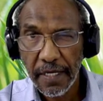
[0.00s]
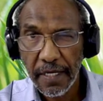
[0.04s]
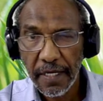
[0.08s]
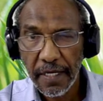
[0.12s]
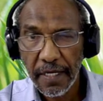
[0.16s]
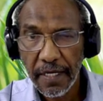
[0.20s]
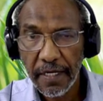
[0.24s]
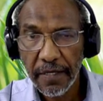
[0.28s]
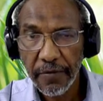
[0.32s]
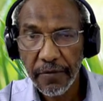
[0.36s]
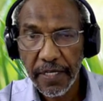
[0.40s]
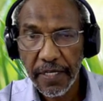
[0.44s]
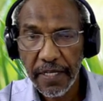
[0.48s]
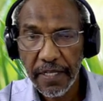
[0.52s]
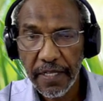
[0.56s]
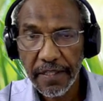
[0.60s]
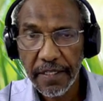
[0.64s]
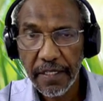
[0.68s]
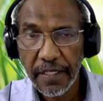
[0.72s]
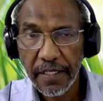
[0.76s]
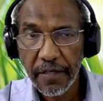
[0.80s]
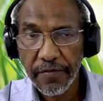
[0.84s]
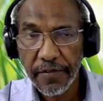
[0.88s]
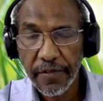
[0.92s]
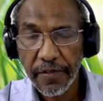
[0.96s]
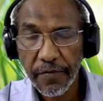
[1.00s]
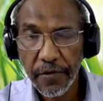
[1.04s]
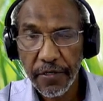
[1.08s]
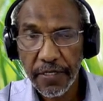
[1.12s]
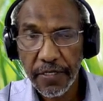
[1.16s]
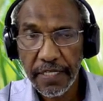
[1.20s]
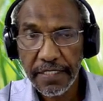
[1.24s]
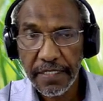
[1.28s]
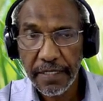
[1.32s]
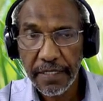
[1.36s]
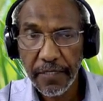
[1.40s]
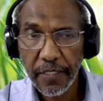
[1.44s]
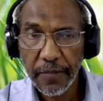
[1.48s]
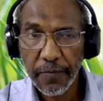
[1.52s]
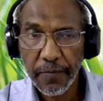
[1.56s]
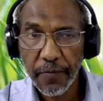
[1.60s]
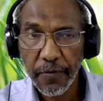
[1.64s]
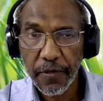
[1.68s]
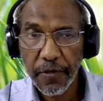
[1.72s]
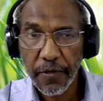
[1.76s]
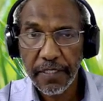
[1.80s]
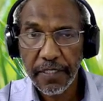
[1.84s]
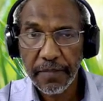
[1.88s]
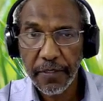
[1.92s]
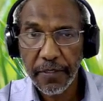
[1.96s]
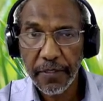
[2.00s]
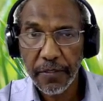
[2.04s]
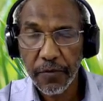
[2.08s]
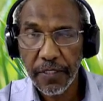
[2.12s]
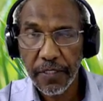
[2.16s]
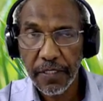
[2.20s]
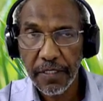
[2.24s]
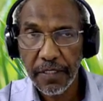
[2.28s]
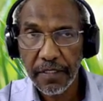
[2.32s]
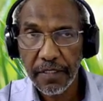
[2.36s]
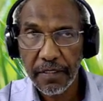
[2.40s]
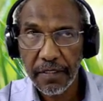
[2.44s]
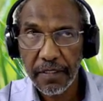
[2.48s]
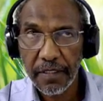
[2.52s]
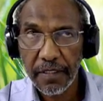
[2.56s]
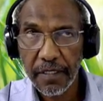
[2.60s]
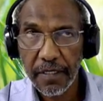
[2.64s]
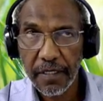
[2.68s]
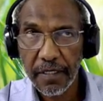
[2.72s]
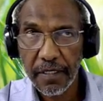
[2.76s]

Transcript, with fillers: uh, we can think of the four as the midpoint between